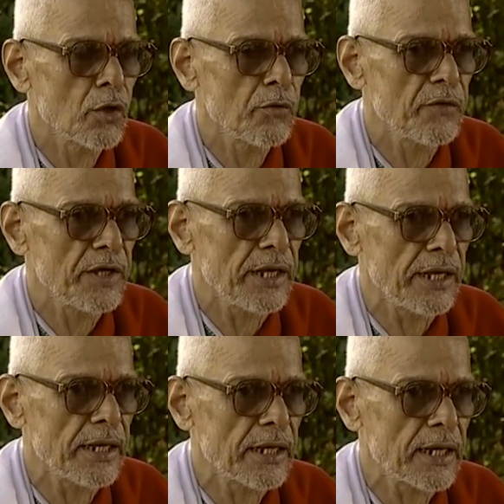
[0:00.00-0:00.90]
As we say,
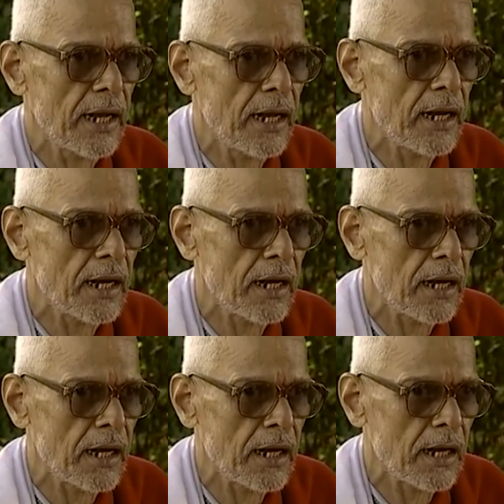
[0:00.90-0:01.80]
the Vedas say,
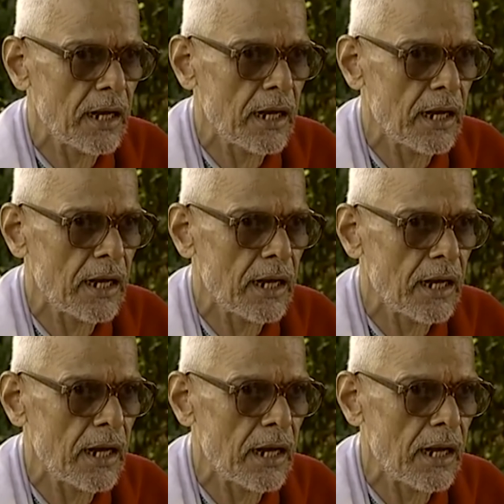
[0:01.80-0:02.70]

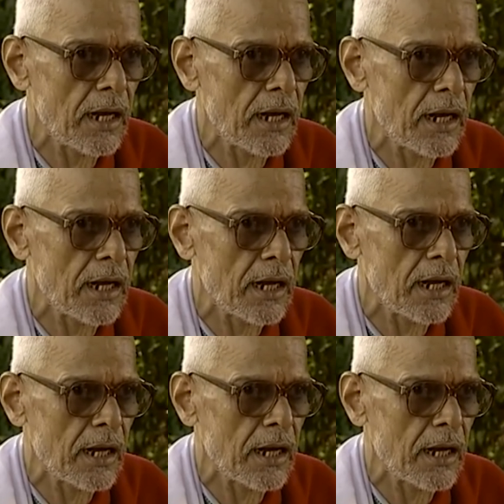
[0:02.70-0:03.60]
Ekoham
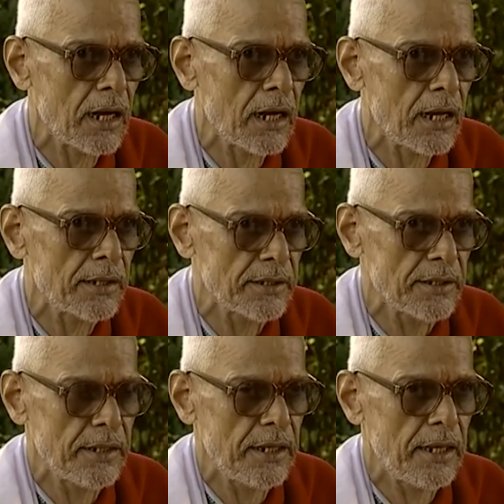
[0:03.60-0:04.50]
Dityo Nasti.
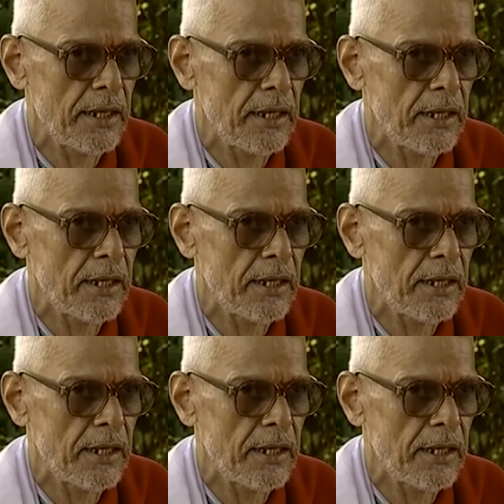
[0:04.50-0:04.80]
That means